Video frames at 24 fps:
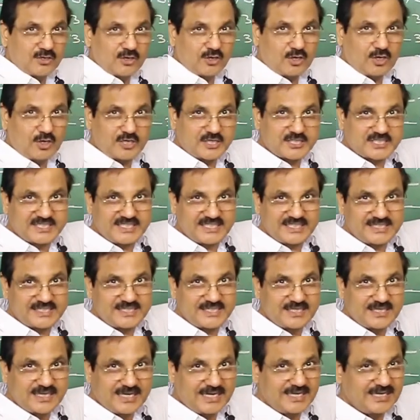octet,
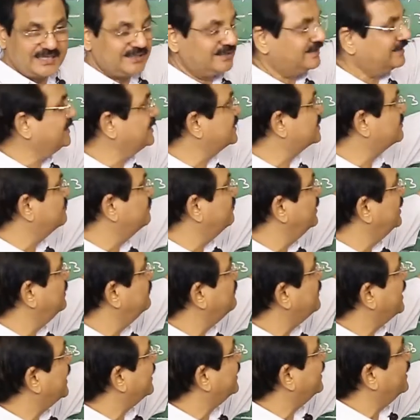and this will
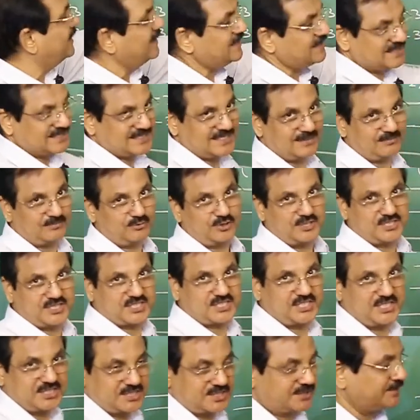make a stable
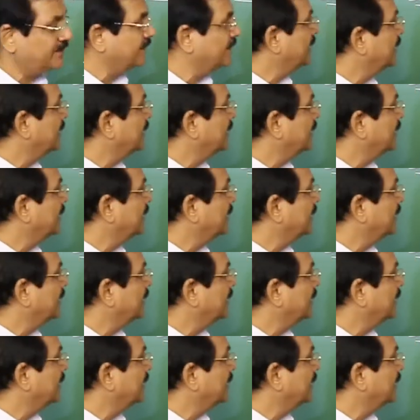state.